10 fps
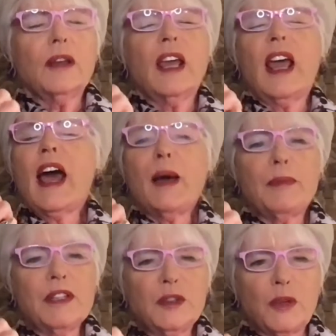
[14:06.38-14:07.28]

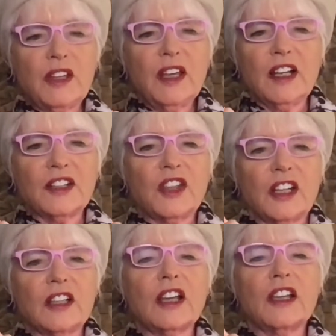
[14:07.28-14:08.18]
happens within us that
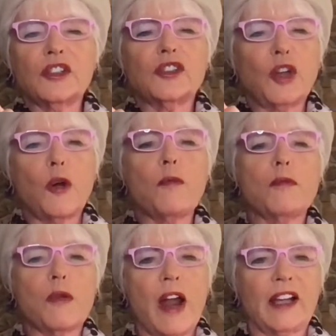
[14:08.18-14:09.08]
is so
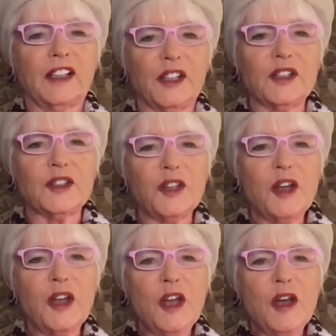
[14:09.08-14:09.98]
miraculous,
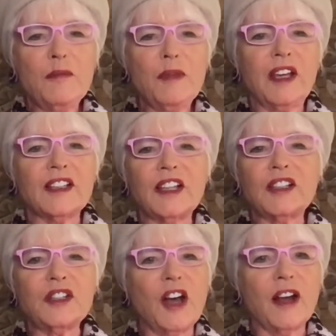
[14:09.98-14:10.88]
because
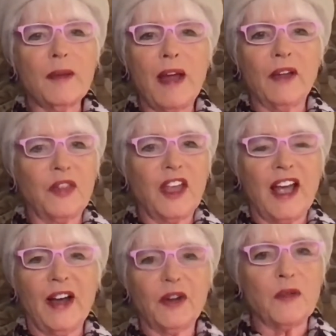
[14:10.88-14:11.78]
it's not about the
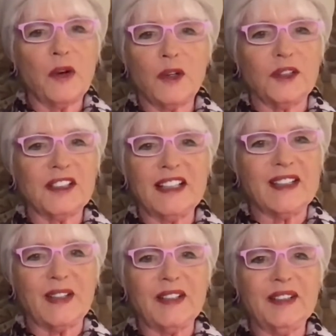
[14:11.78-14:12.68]
outer world,
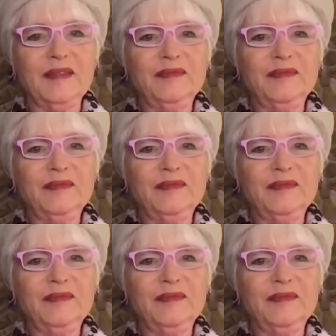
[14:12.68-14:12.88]
is it?